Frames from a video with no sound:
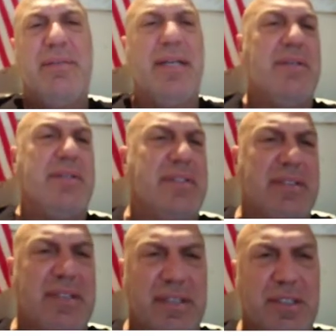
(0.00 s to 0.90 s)
But anyways,
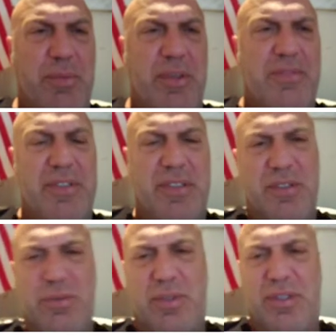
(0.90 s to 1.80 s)
nothing's perfect in
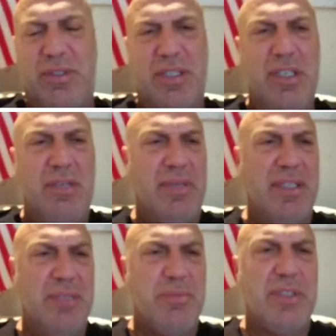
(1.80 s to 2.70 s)
this world. But
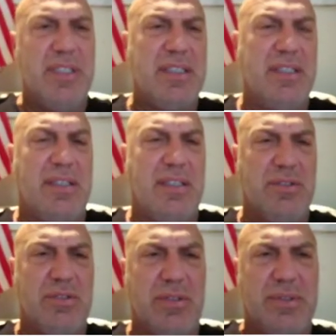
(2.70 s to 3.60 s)
I did predict that
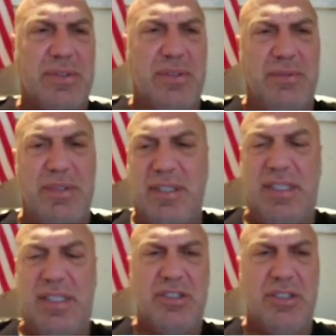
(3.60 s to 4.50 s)
Donald Trump was going to win the
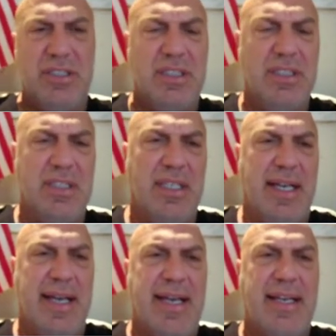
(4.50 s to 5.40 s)
election,
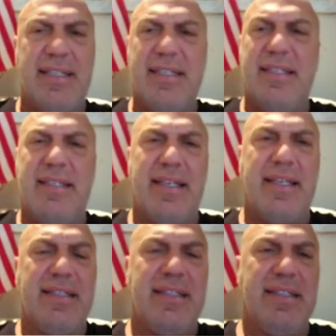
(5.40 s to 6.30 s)
and
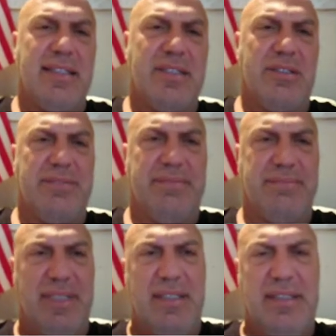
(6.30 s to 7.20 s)
and the electoral
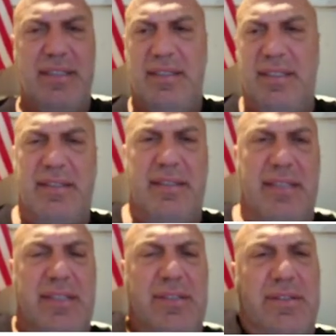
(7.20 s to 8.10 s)
and the and the
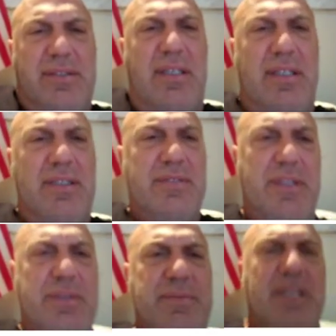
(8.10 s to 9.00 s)
electoral college
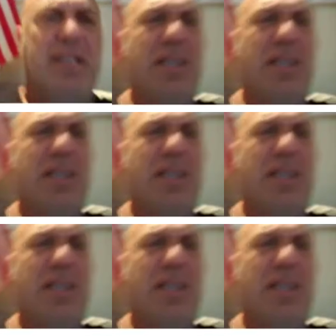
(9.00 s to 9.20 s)
vote.